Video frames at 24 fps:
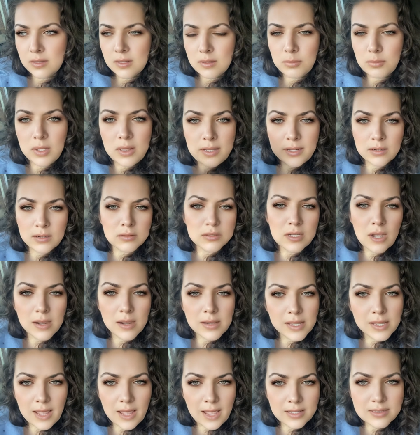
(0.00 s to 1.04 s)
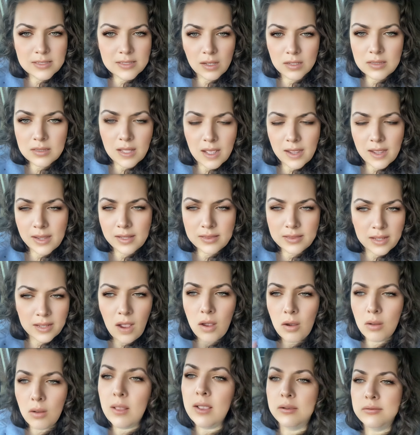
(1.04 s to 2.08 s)
Political talking heads online, they
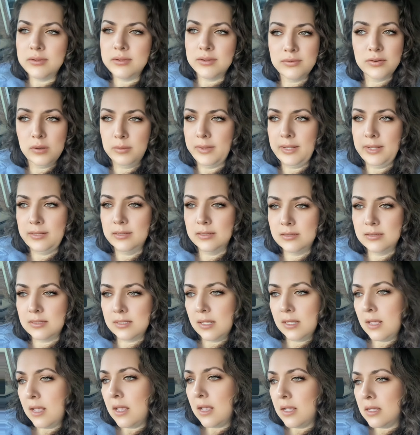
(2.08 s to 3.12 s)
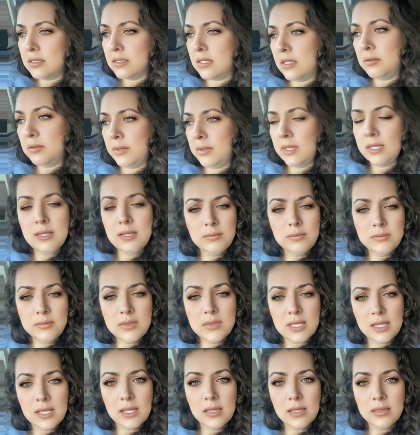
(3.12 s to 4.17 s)
all have different opinions. Some of them
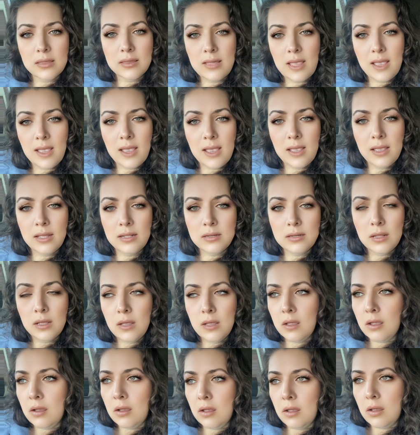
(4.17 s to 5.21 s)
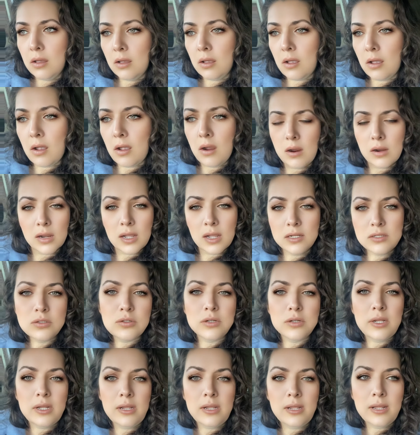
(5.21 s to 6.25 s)
think that our
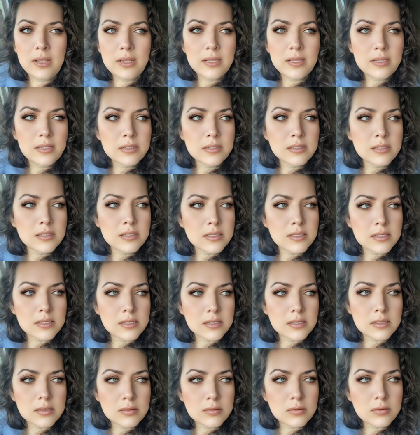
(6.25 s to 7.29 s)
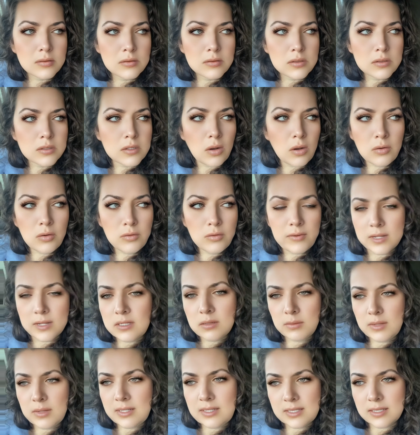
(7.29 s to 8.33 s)
country is so
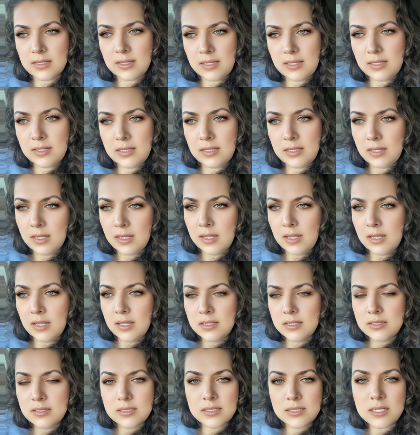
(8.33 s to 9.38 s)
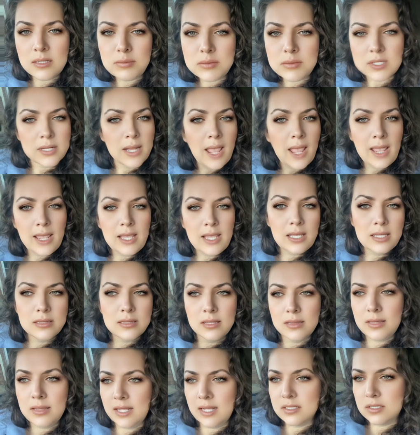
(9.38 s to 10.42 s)
fundamentally steeped in hate
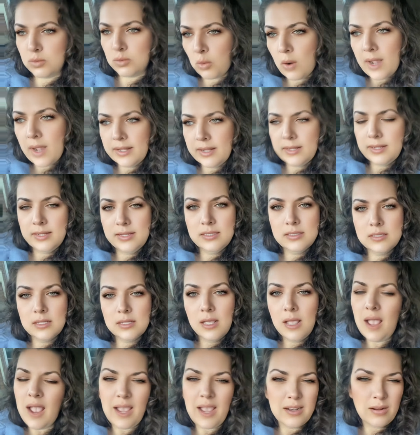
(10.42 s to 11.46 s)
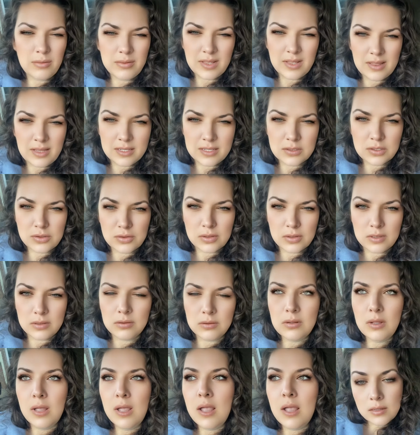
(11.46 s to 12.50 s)
that that's why it is. I don't think that's true.
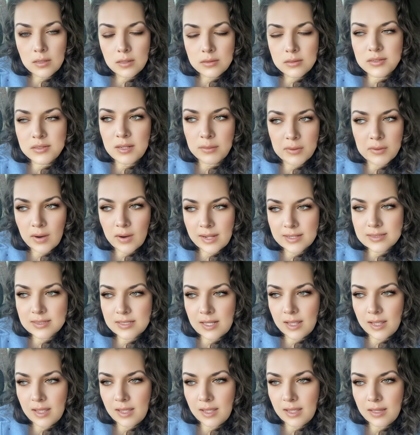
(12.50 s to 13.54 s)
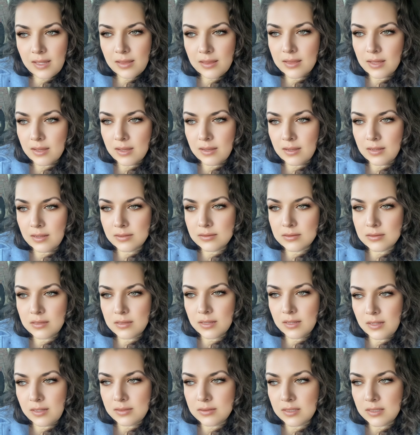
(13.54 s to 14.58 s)
The Democrats say that
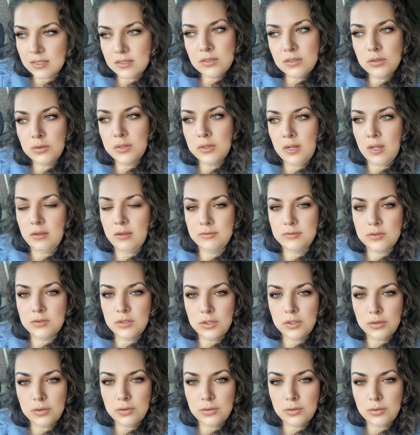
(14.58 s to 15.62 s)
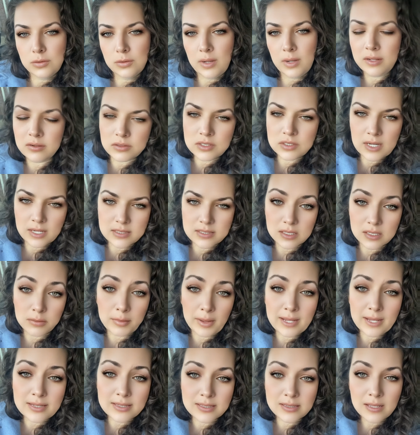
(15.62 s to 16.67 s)
they didn't do enough to energize their
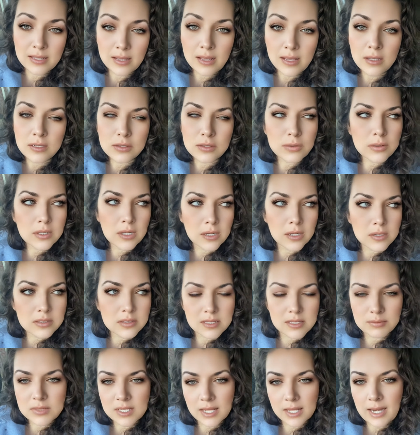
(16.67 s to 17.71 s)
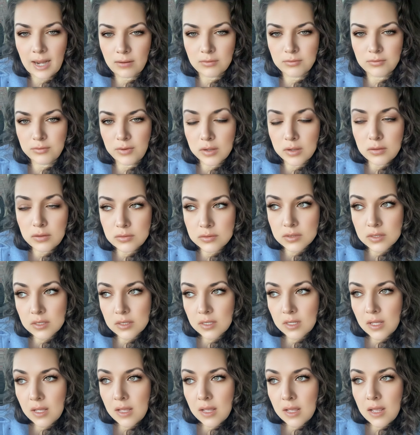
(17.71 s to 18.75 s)
base to encourage them to get out and vote.
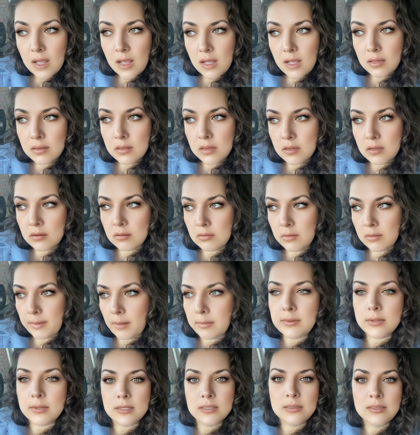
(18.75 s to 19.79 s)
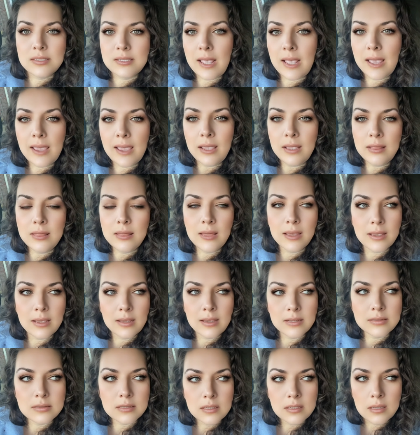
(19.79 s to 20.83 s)
The Republicans say
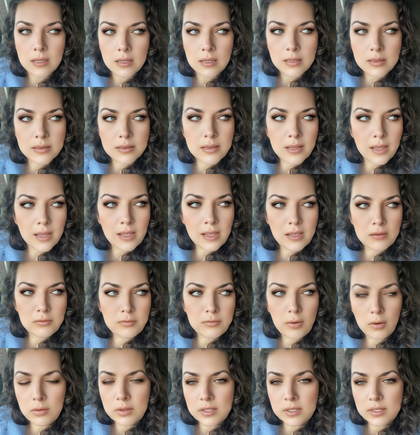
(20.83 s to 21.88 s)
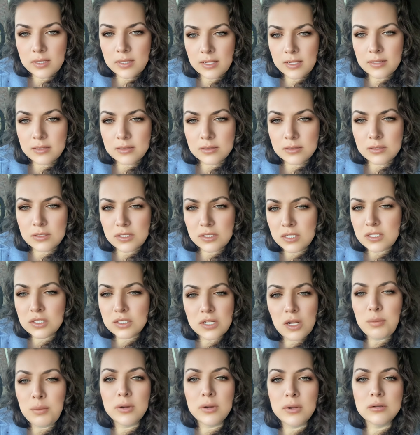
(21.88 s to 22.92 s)
that they voted in
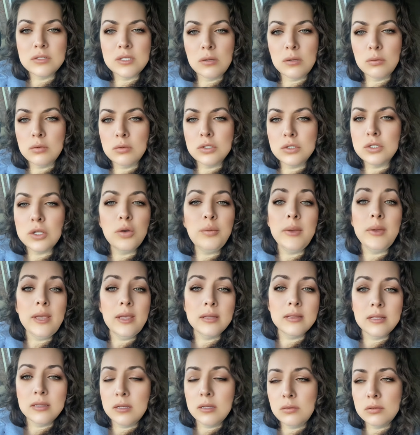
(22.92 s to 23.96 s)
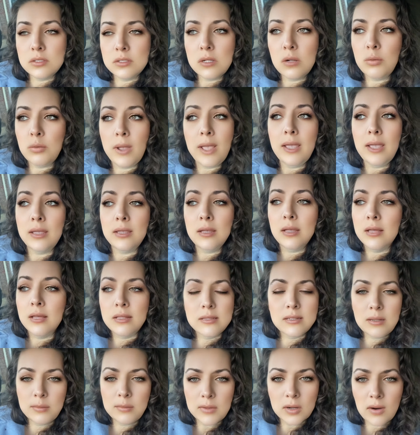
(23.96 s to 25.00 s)
such numbers that were so big that there was no way
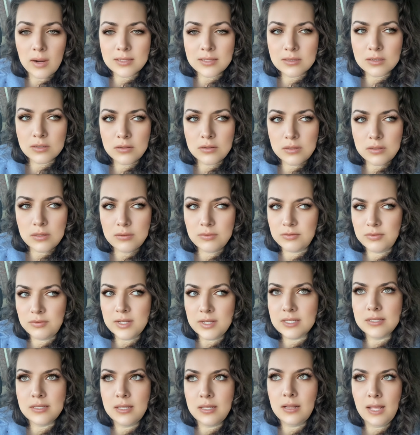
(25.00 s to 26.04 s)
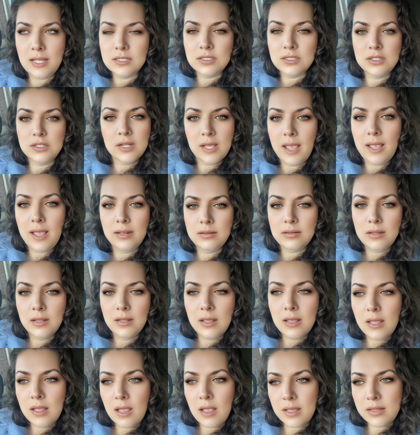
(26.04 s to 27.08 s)
the Democrats could fix the election again
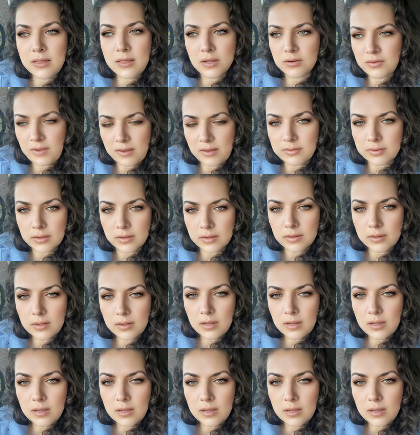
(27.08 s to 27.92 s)
in their favor.